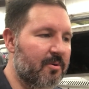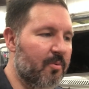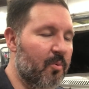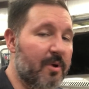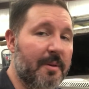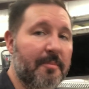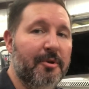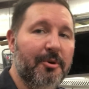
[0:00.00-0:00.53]
what
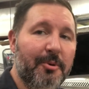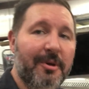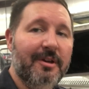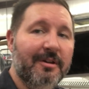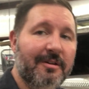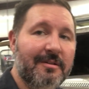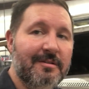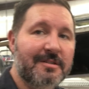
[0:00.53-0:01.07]
I'm doing,
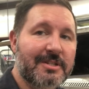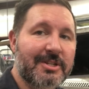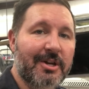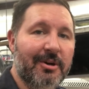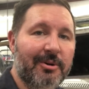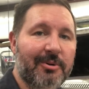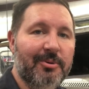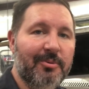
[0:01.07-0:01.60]

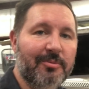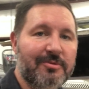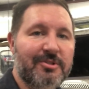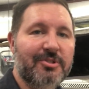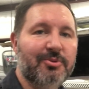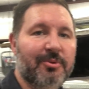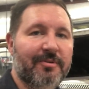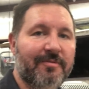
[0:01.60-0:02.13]
so just
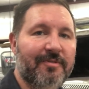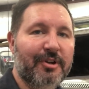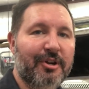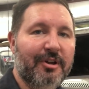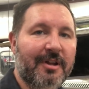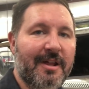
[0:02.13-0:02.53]
sort of figuring